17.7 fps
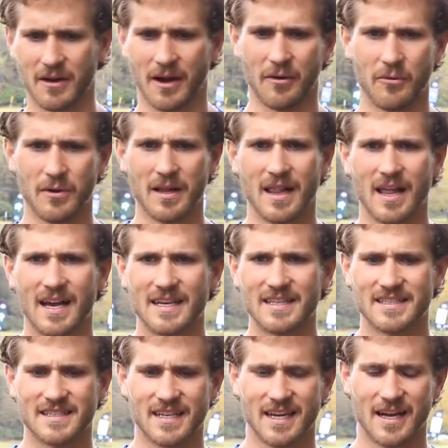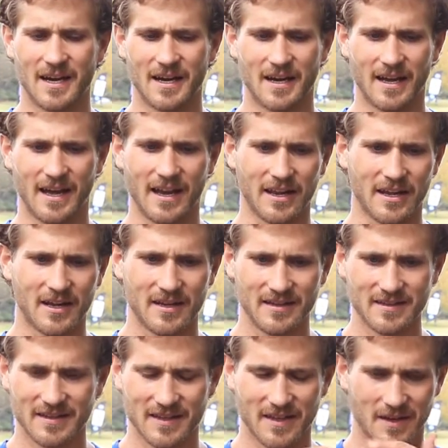realized
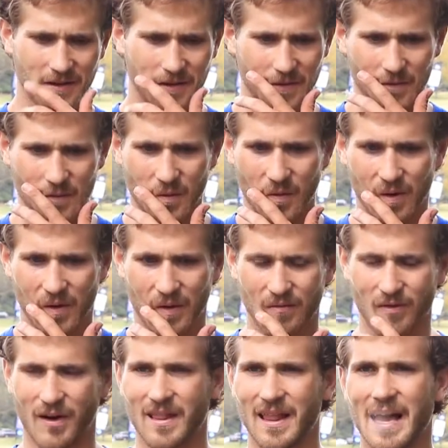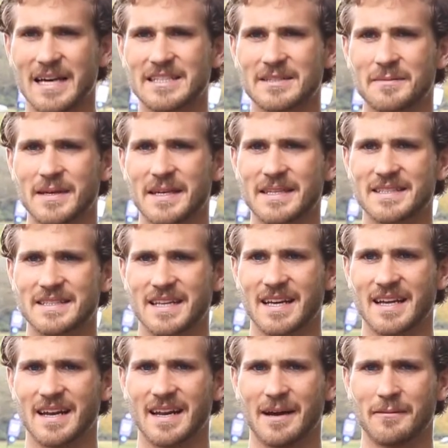one of our last meets
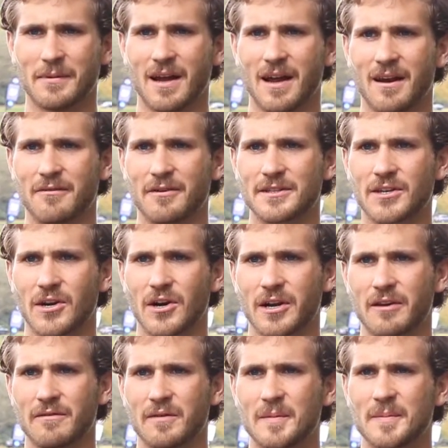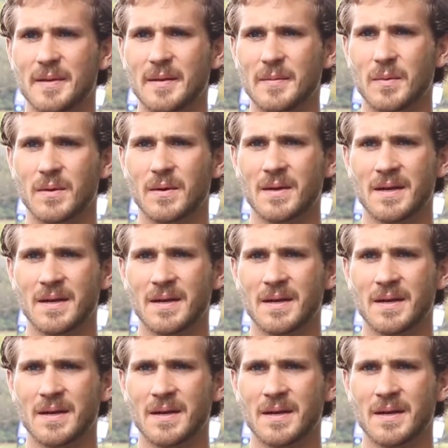that I'm kind of a target for people,